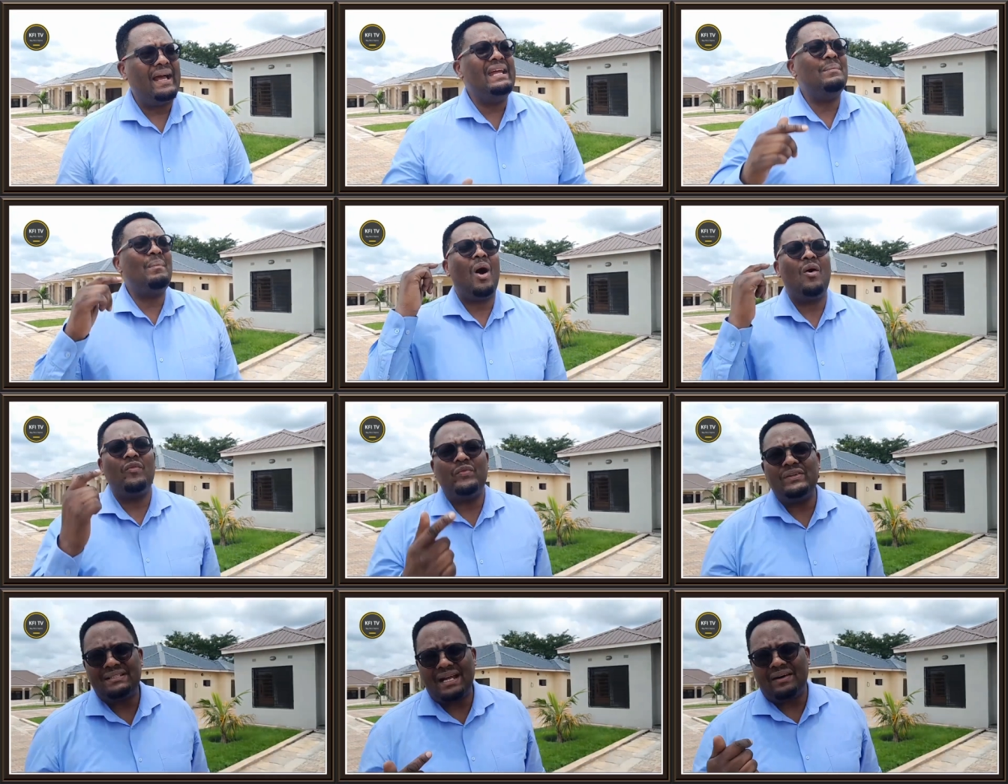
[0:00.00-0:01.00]
In my
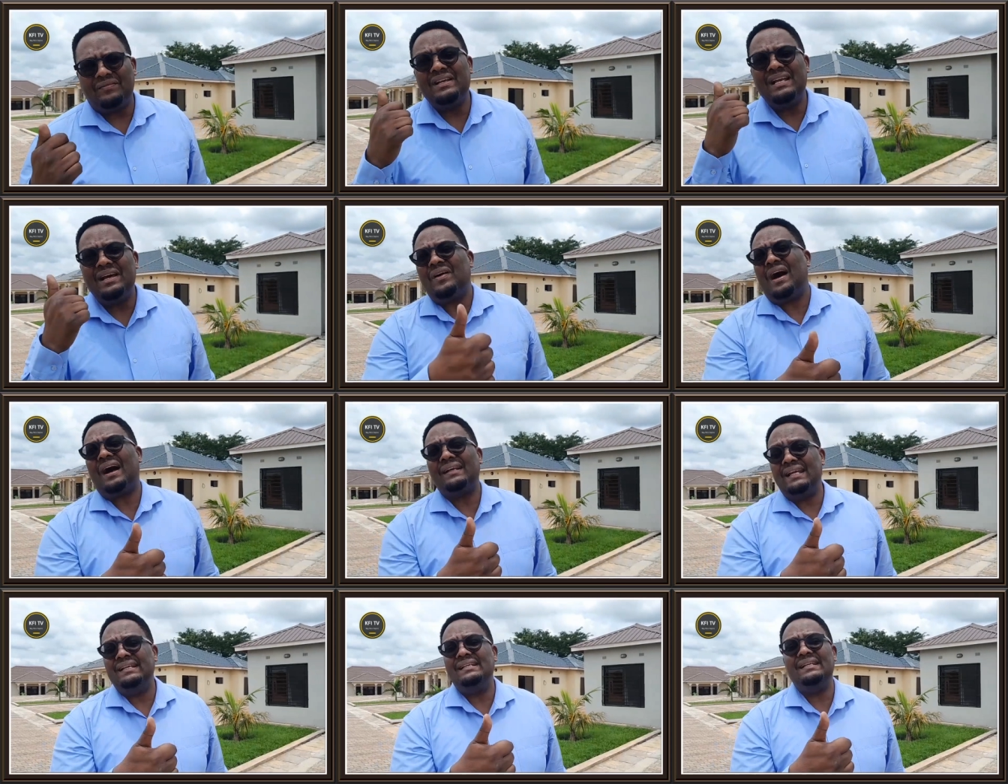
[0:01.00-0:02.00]
office, I've never had
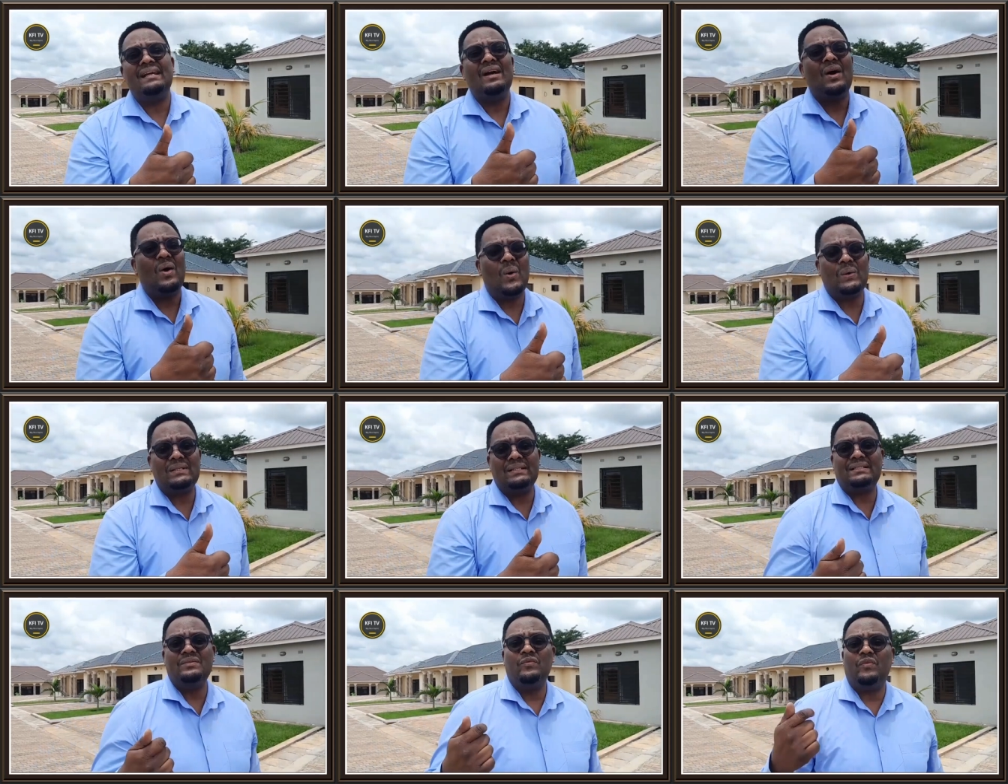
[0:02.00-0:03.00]
any
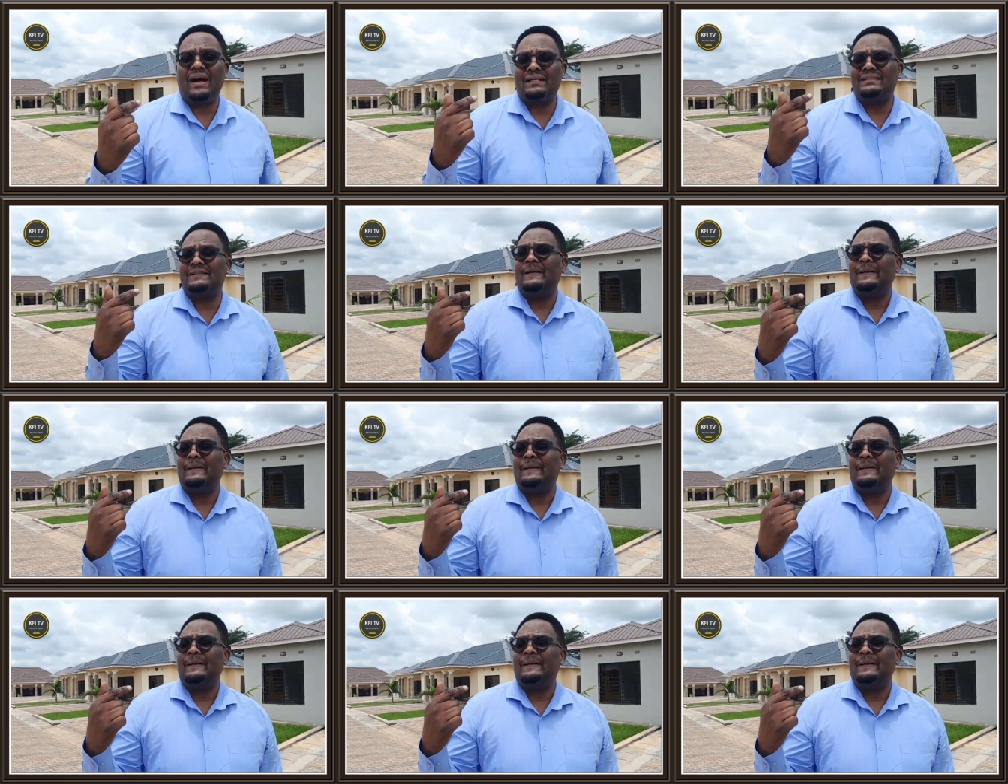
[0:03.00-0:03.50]
audit. In fact,